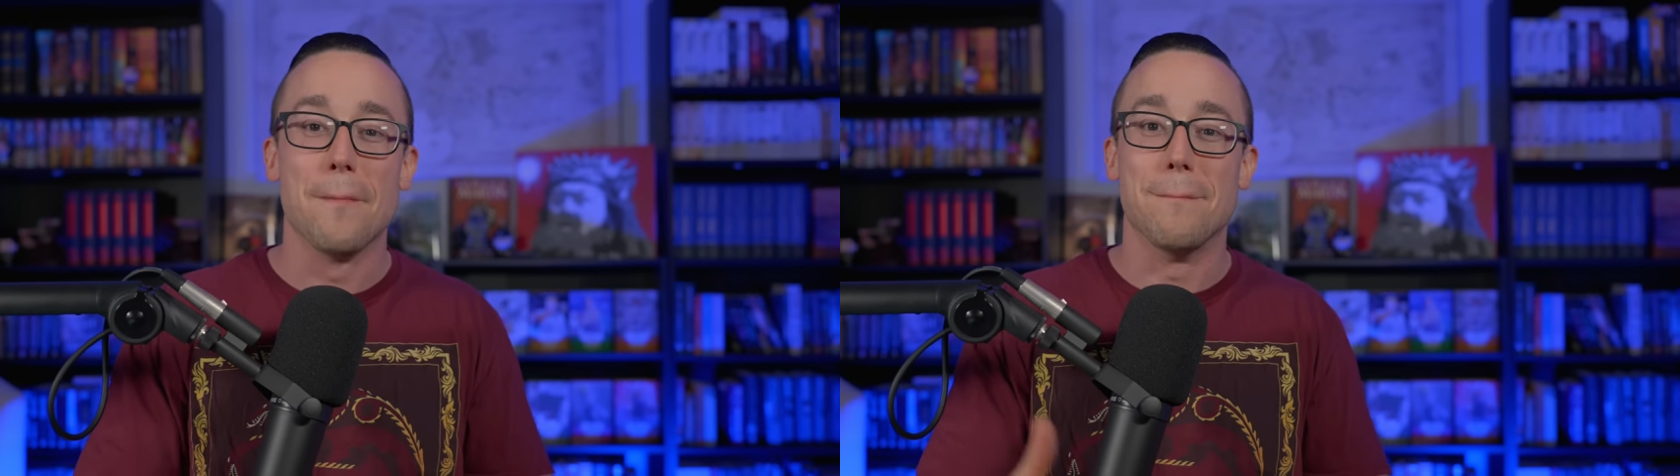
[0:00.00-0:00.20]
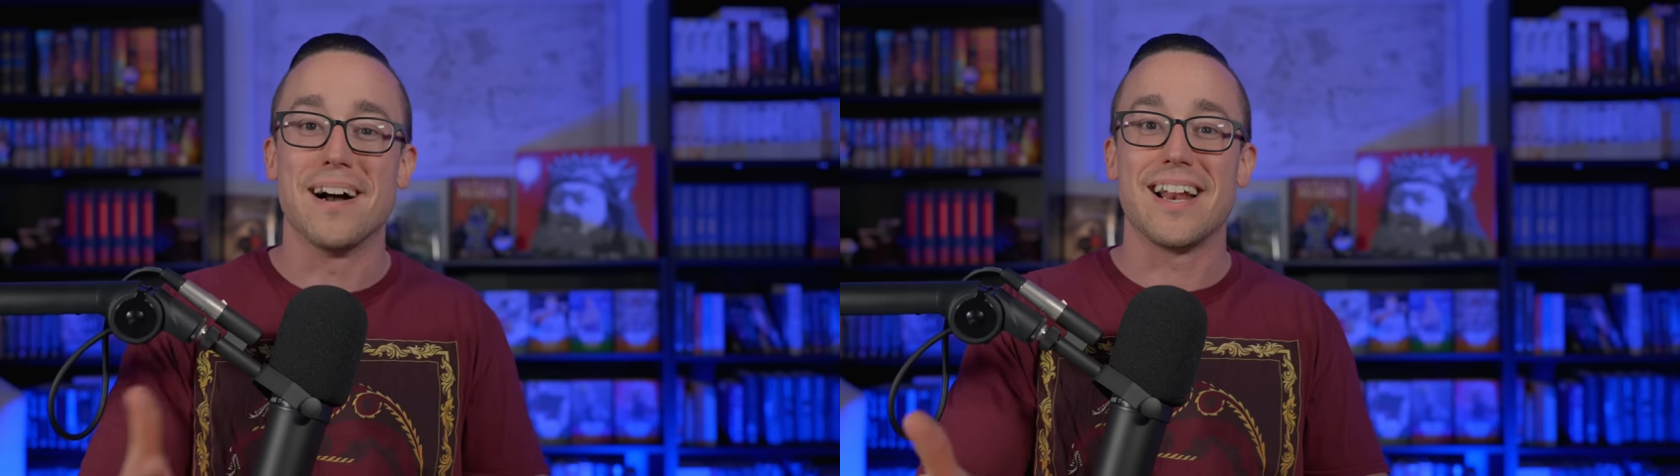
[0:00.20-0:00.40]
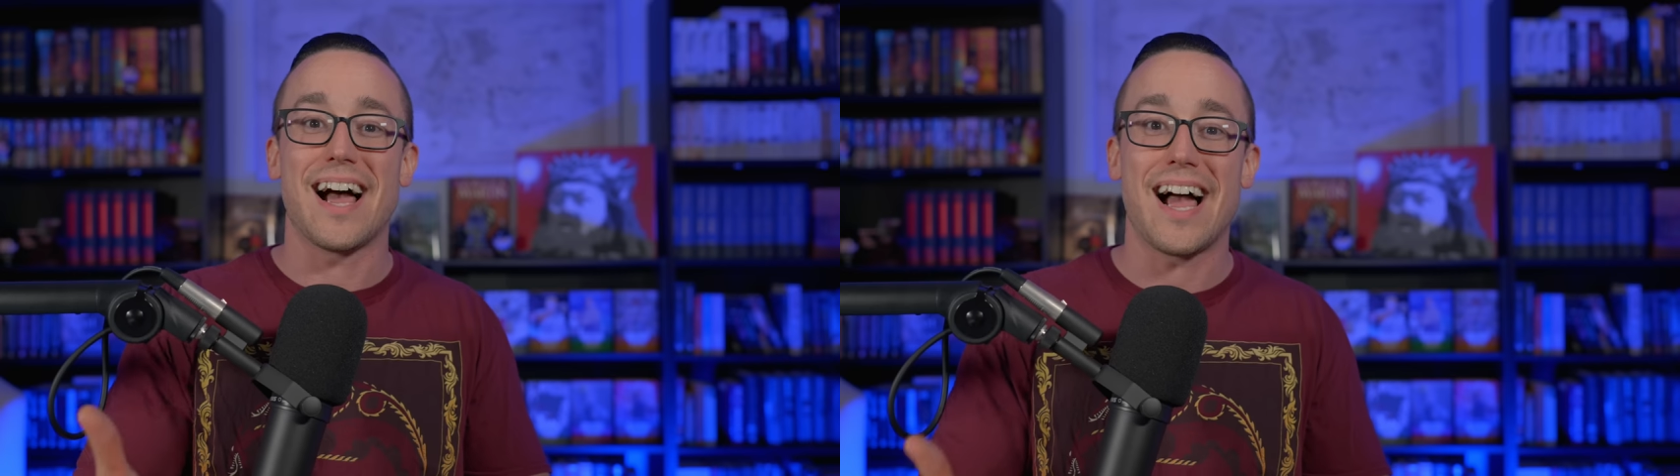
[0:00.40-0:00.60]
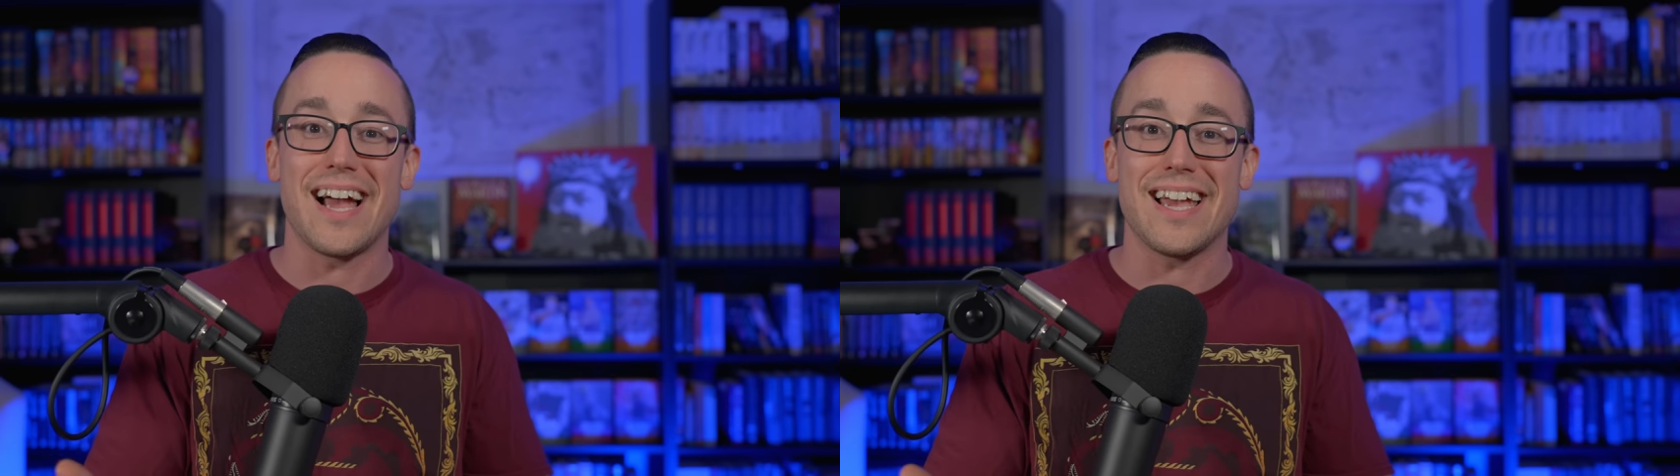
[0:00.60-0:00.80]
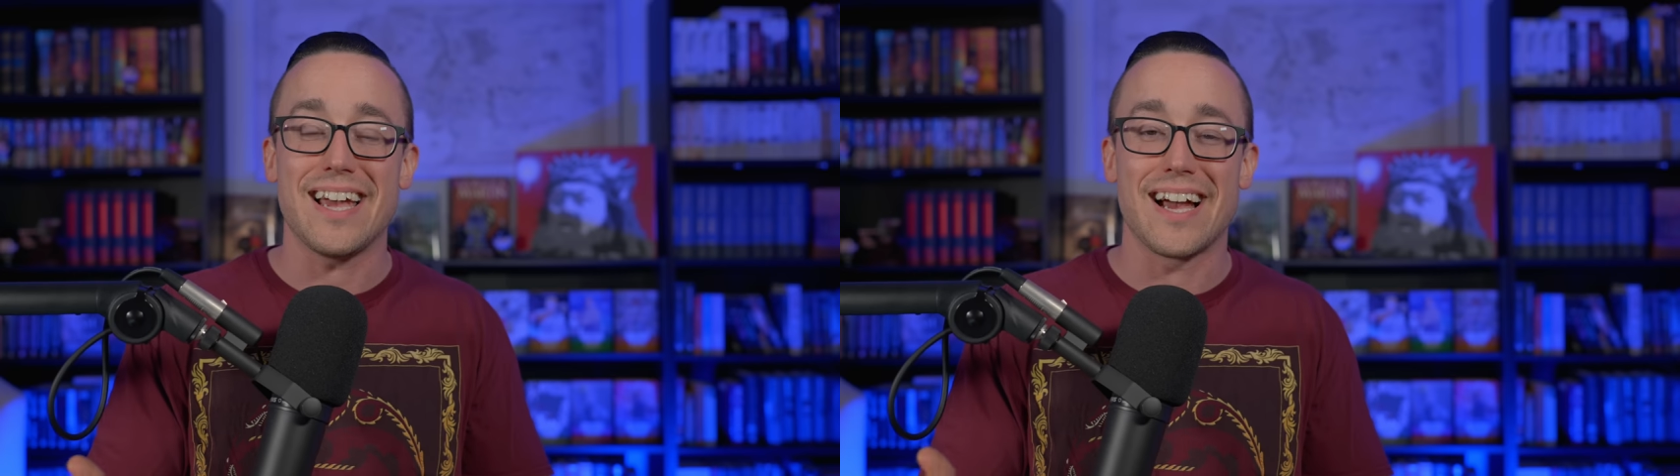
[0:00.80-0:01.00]
But
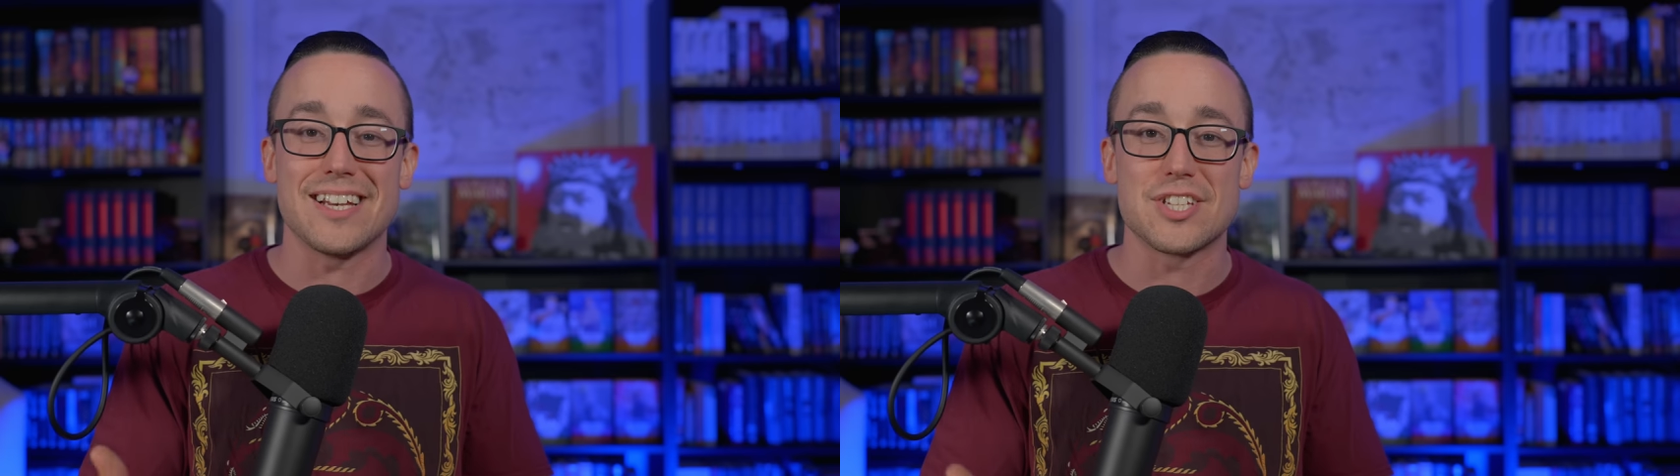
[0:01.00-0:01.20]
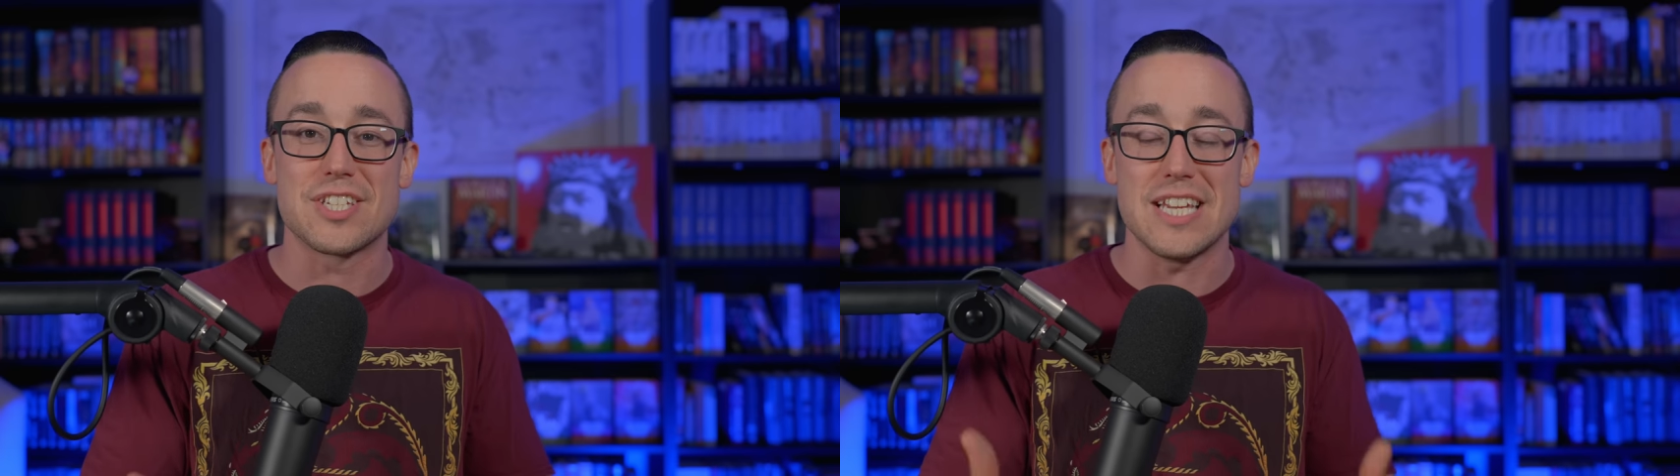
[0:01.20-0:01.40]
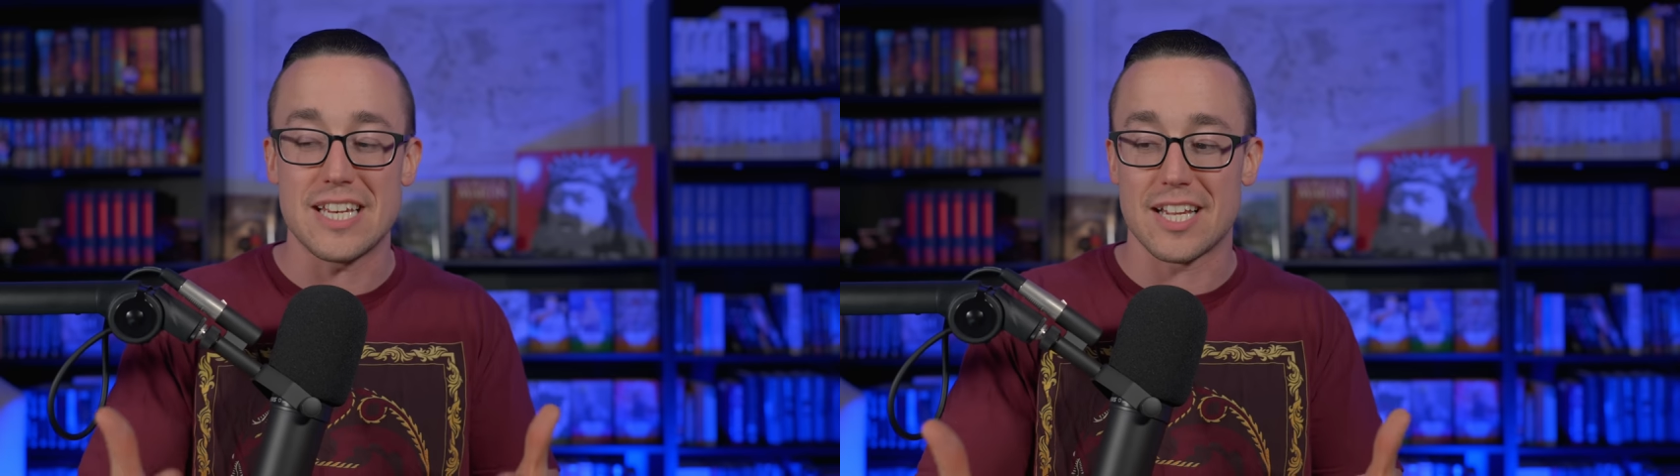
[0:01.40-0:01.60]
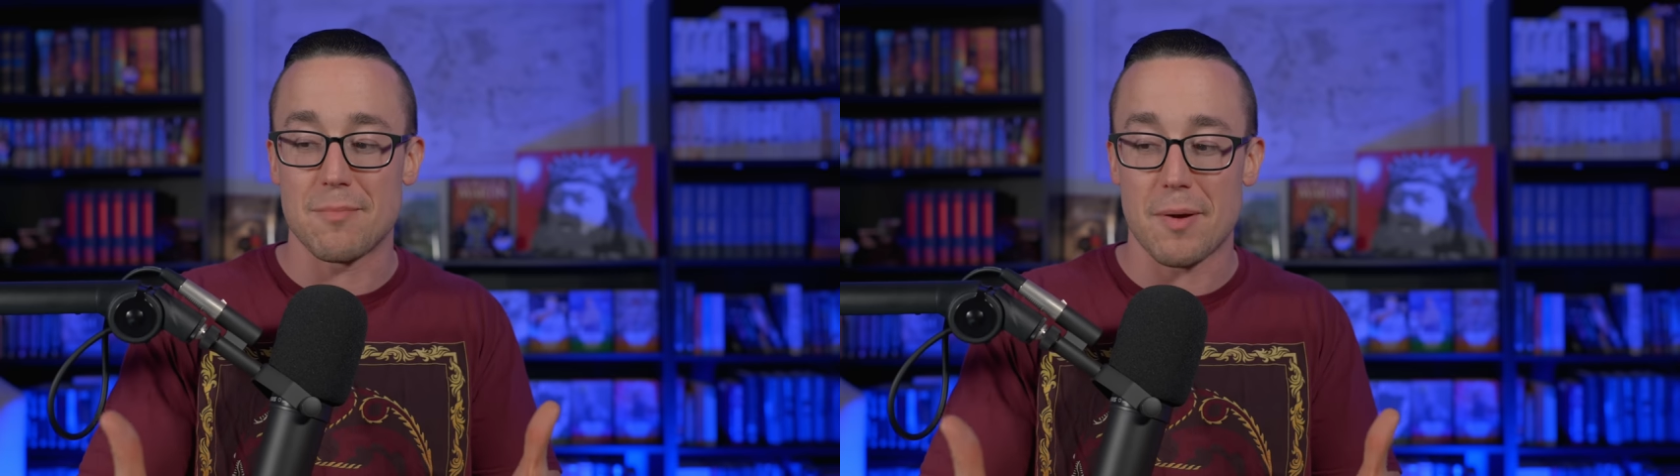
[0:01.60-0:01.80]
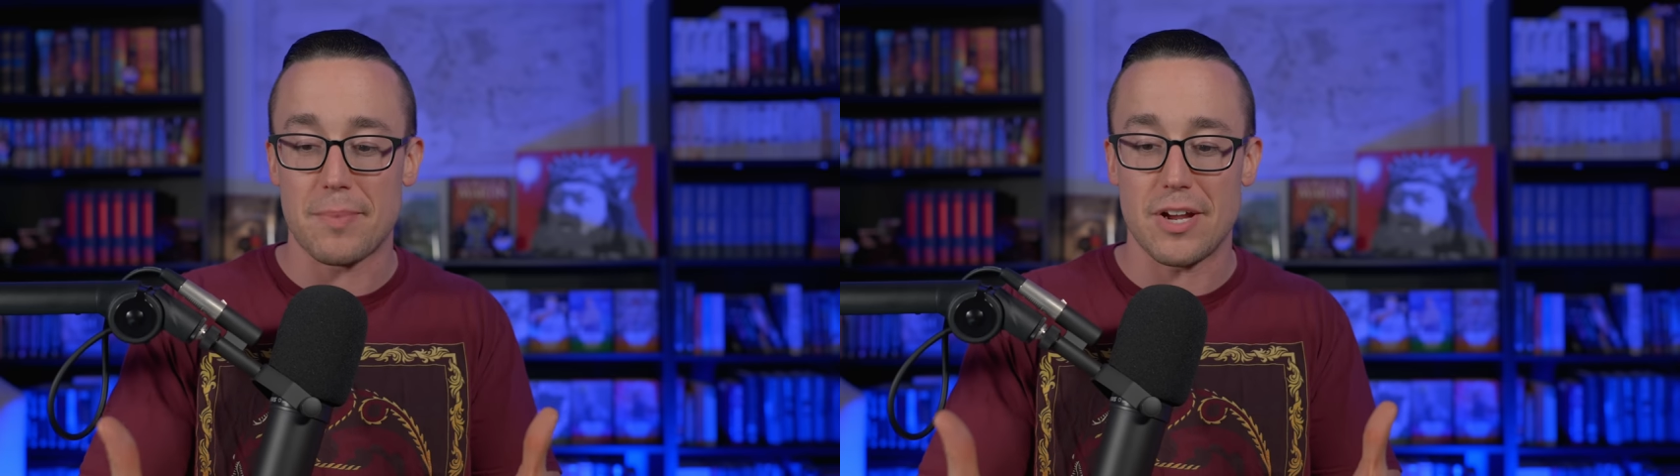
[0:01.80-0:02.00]
I just needed to
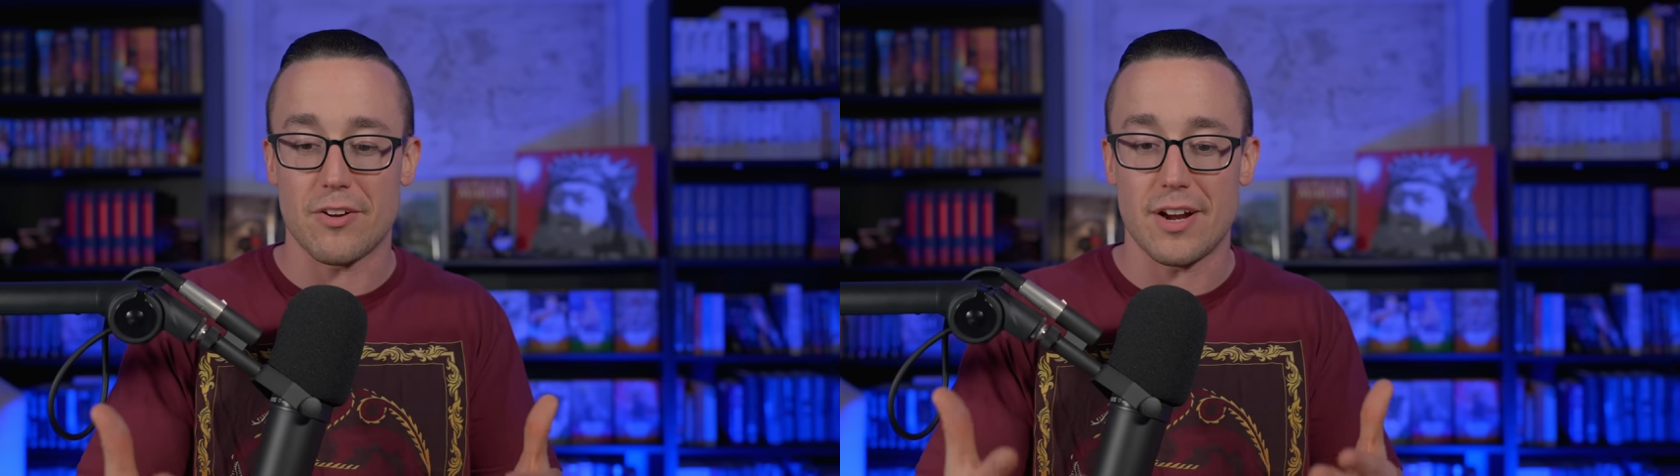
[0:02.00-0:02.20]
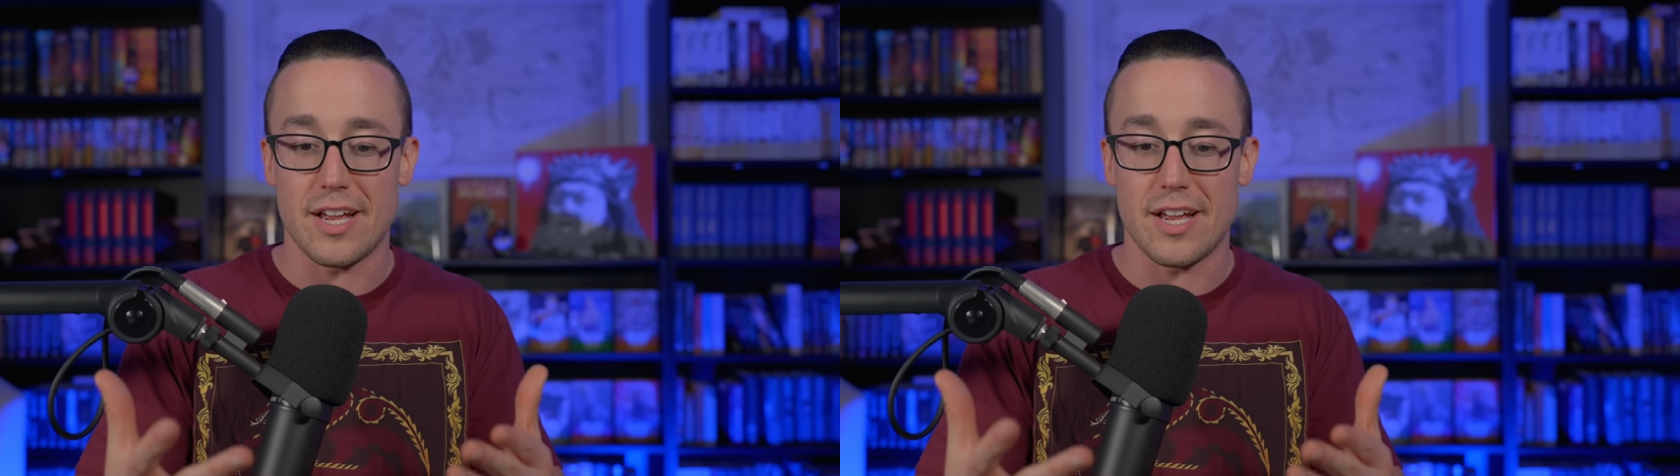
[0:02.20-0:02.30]
come up here